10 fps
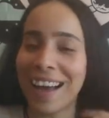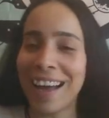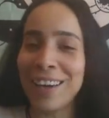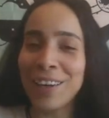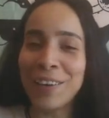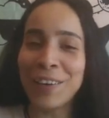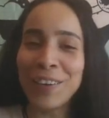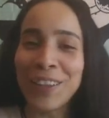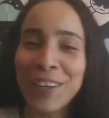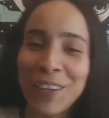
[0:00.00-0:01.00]

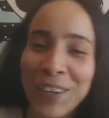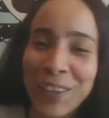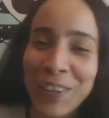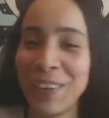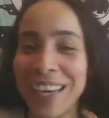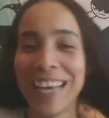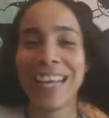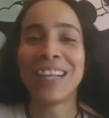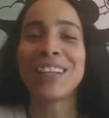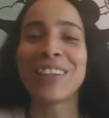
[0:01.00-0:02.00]
Lulu.
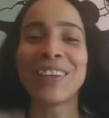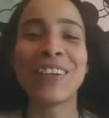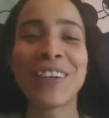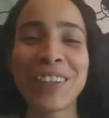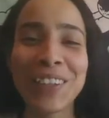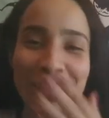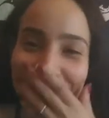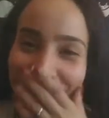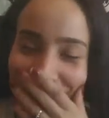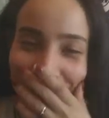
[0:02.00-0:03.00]
Lulu,
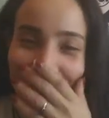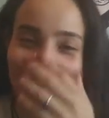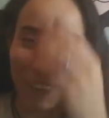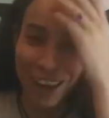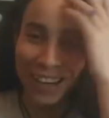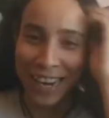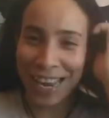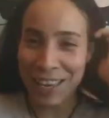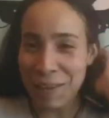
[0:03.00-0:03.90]
you're so funny.